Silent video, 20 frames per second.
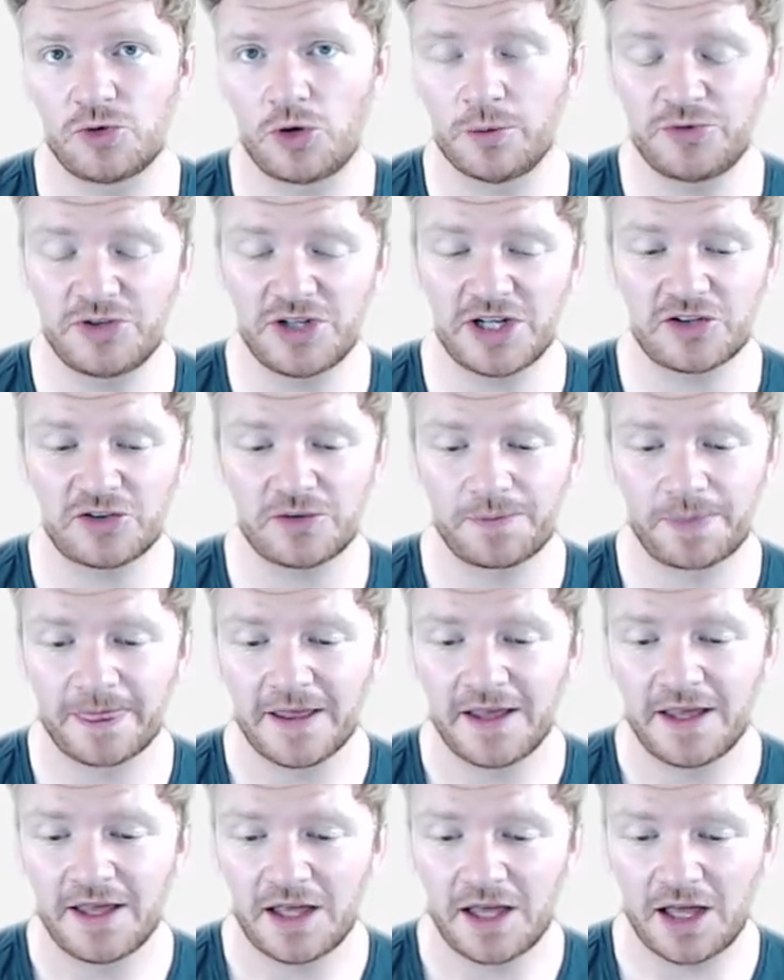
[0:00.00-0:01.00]
object
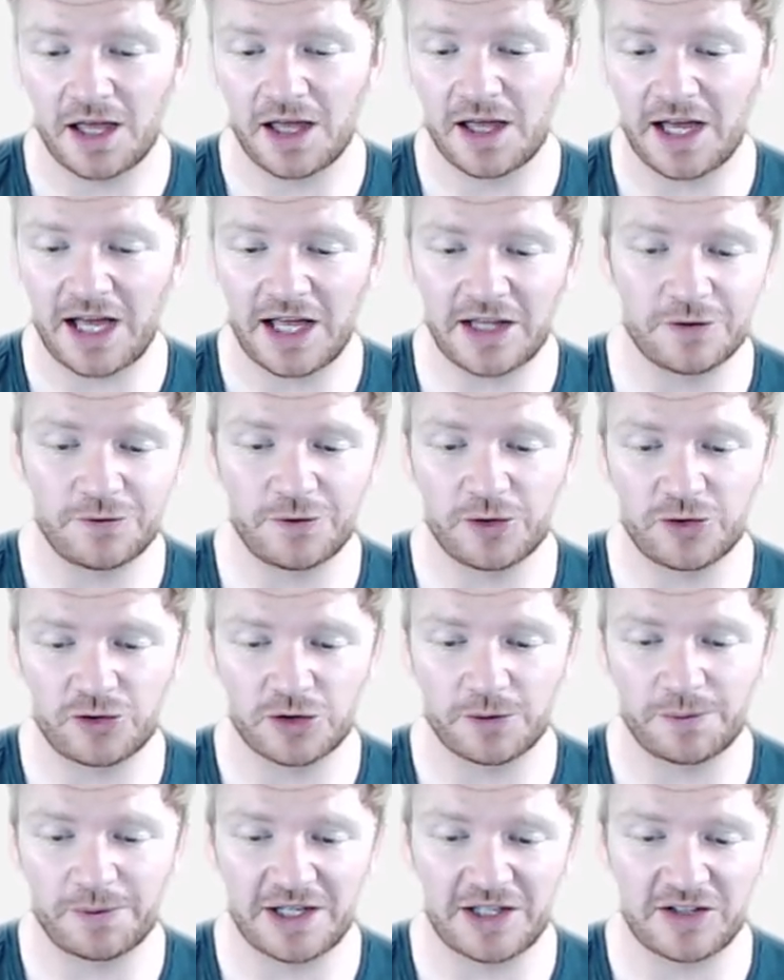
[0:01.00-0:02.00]
uh, and the
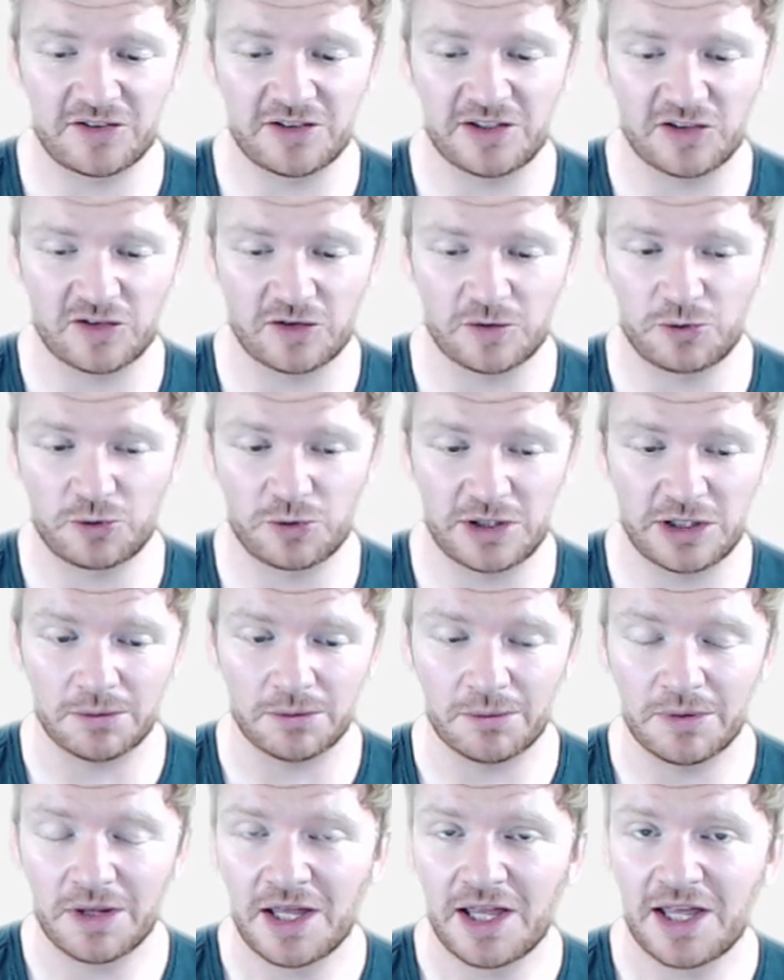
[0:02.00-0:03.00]
voltage on the plates and distance
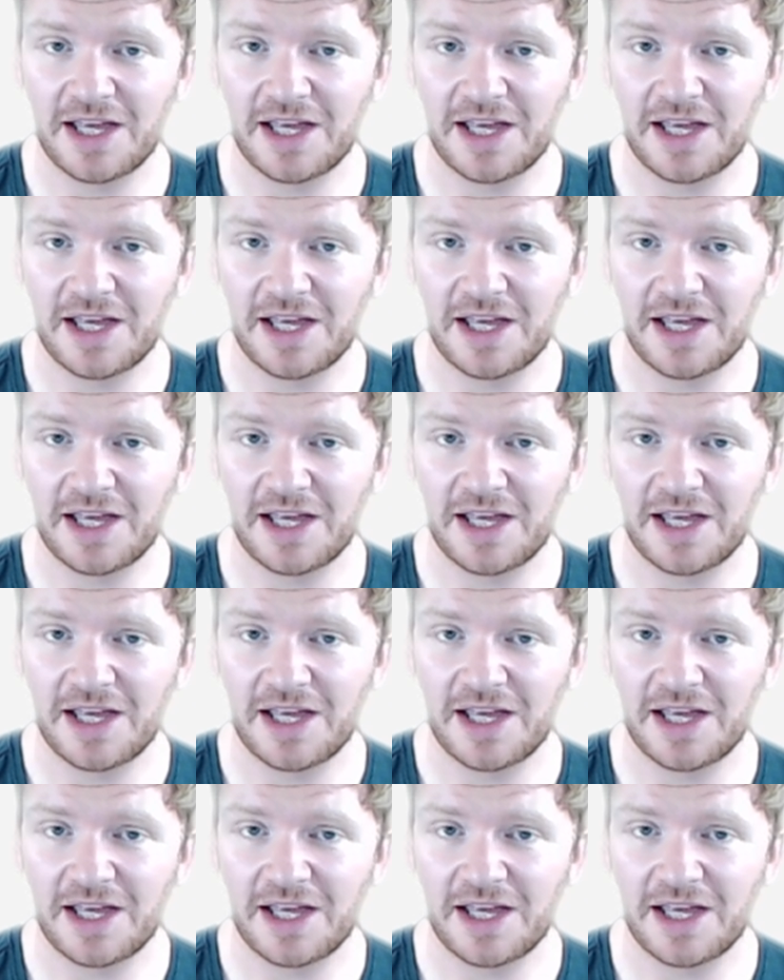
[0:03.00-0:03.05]
them.